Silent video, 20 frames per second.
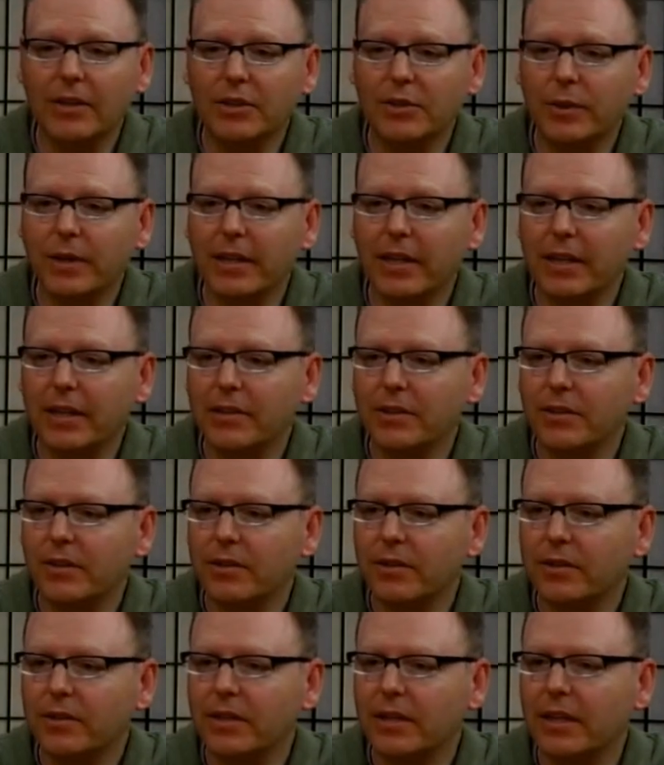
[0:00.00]
Trinity
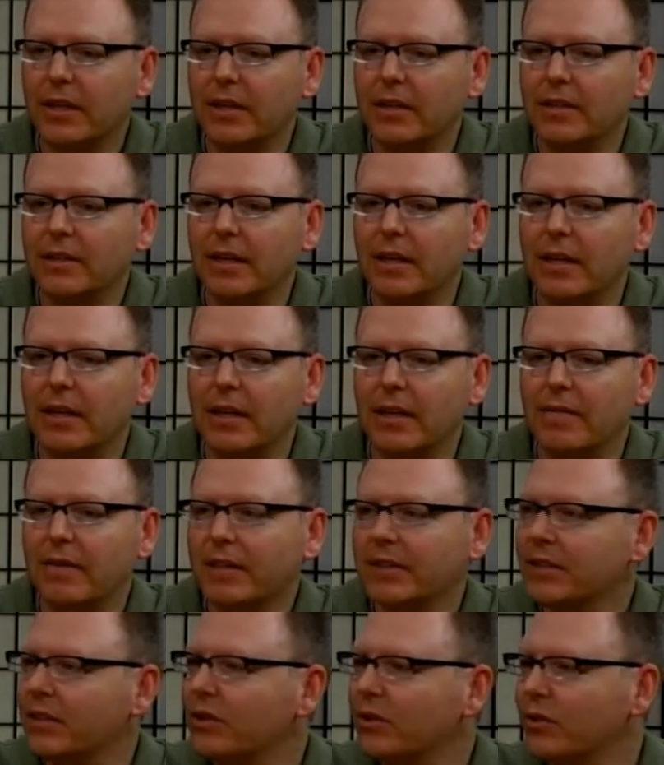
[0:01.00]
Church is an
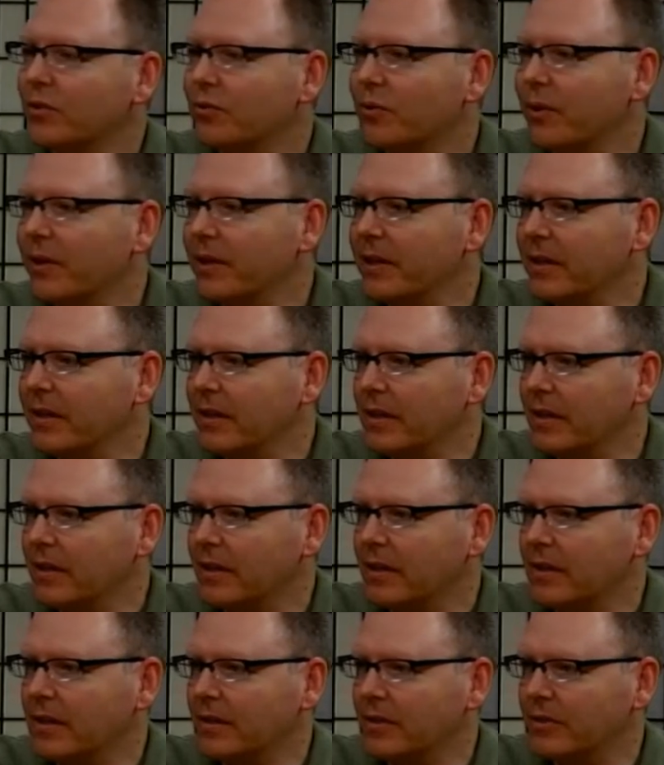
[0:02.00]
evangelical-free
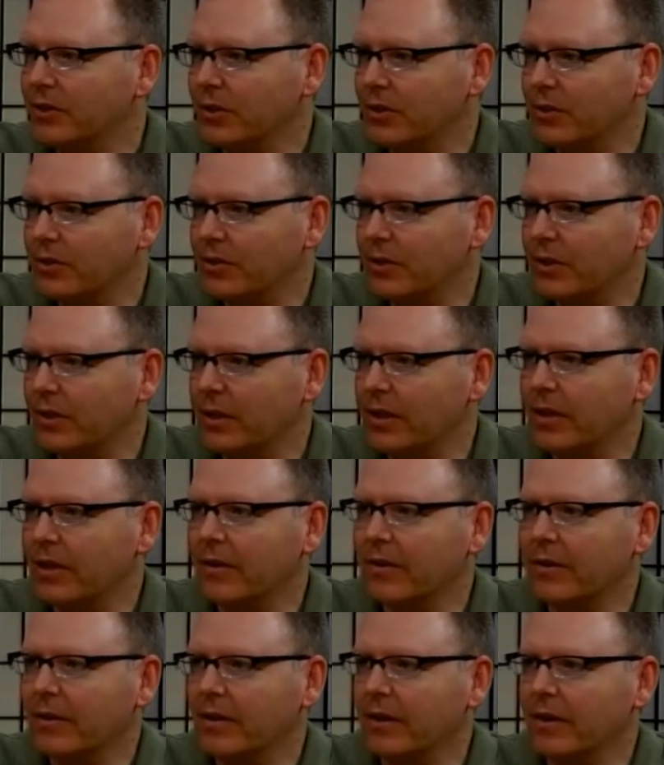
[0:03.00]
church
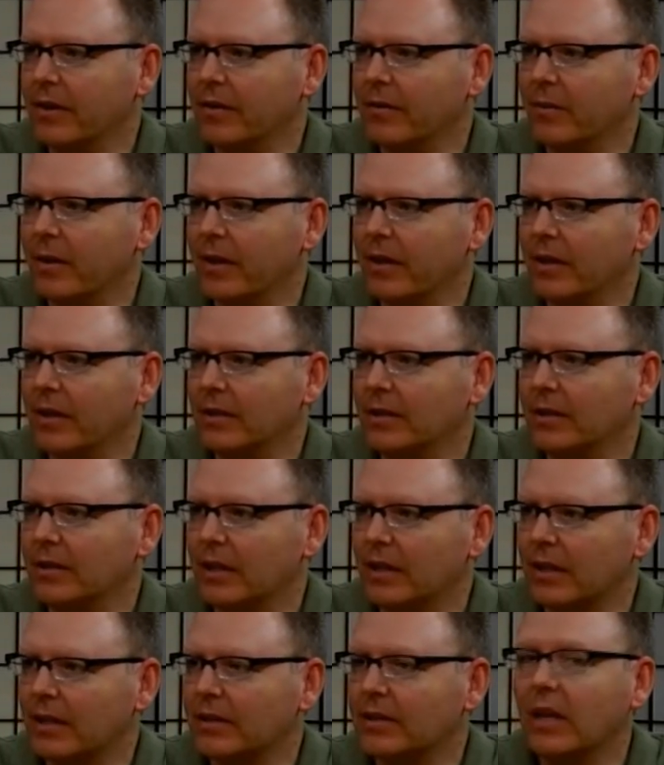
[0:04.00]
here in Redlands,
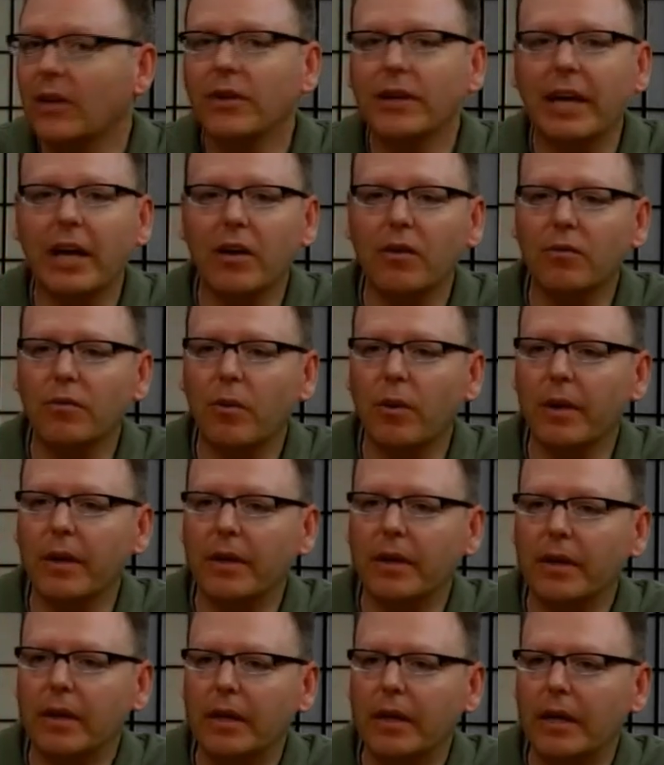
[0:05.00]
Southern
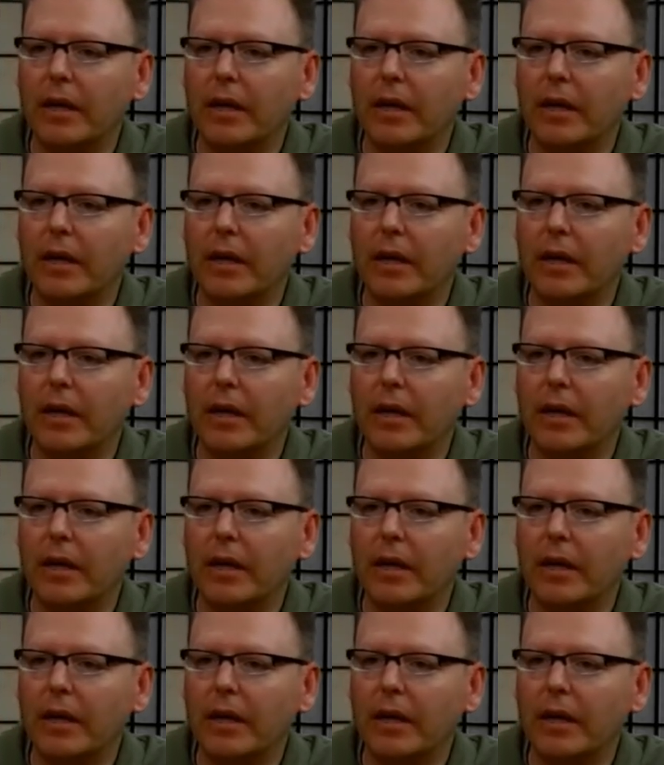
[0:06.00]
California.